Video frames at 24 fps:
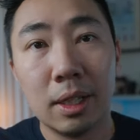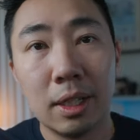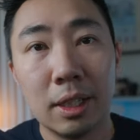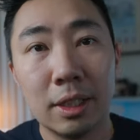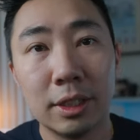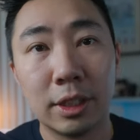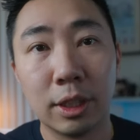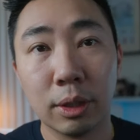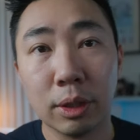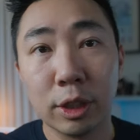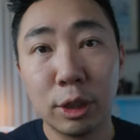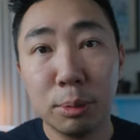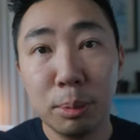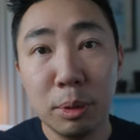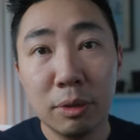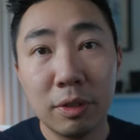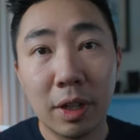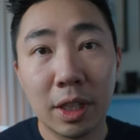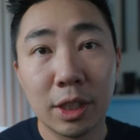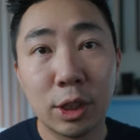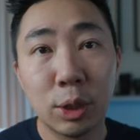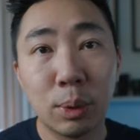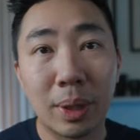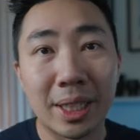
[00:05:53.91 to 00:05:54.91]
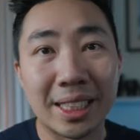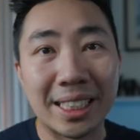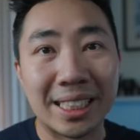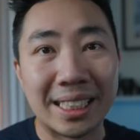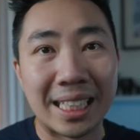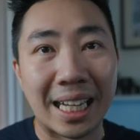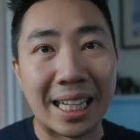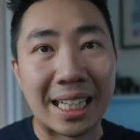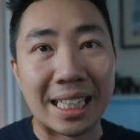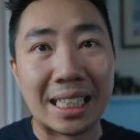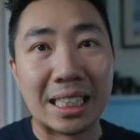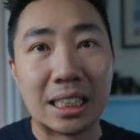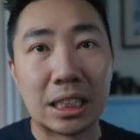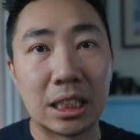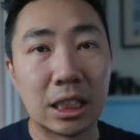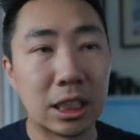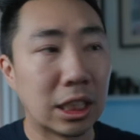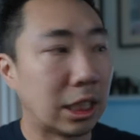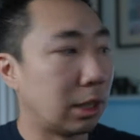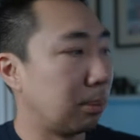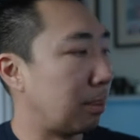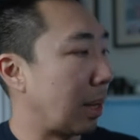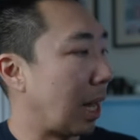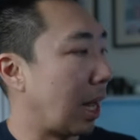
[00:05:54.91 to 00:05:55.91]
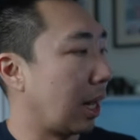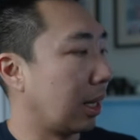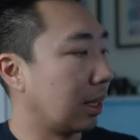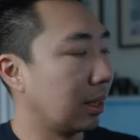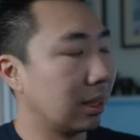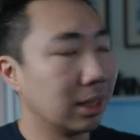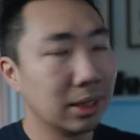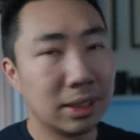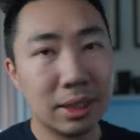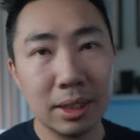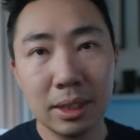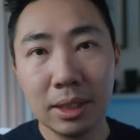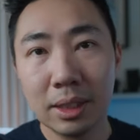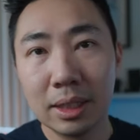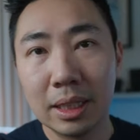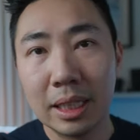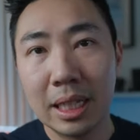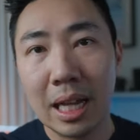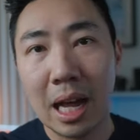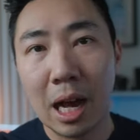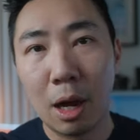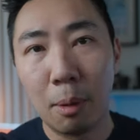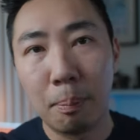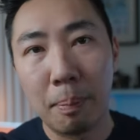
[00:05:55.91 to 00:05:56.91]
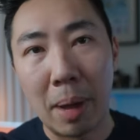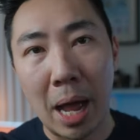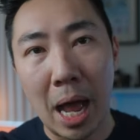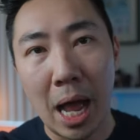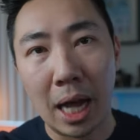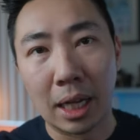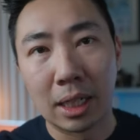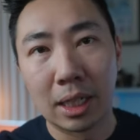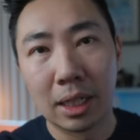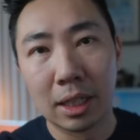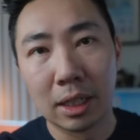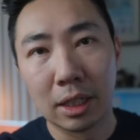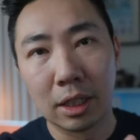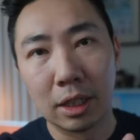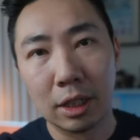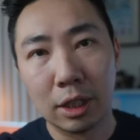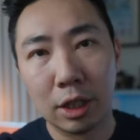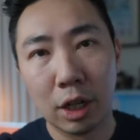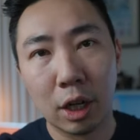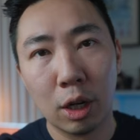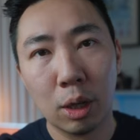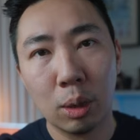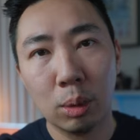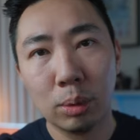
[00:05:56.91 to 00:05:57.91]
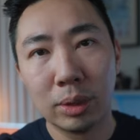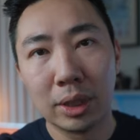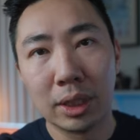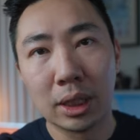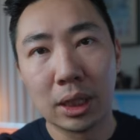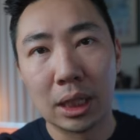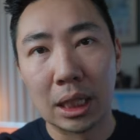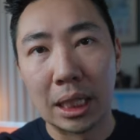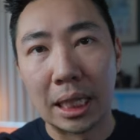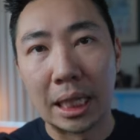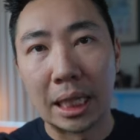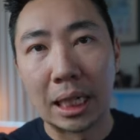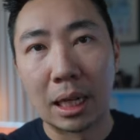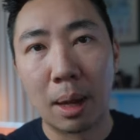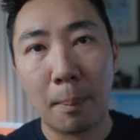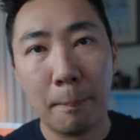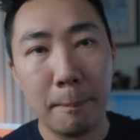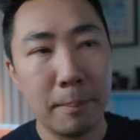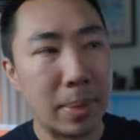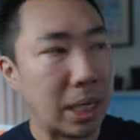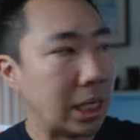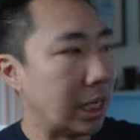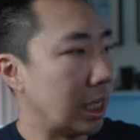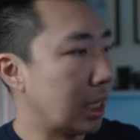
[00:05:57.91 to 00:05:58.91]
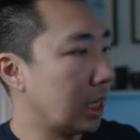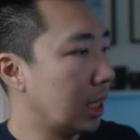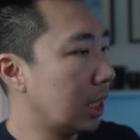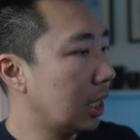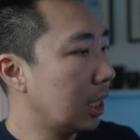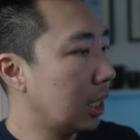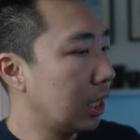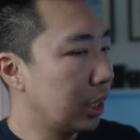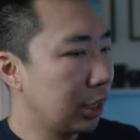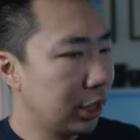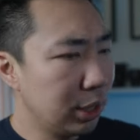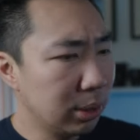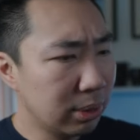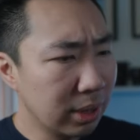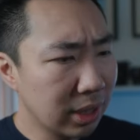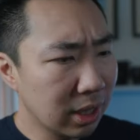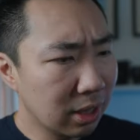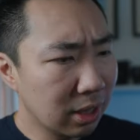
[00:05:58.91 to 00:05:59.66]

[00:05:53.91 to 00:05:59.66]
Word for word: So let's move on to our second sling bag. This is the Alpaka Go Sling Mini. You can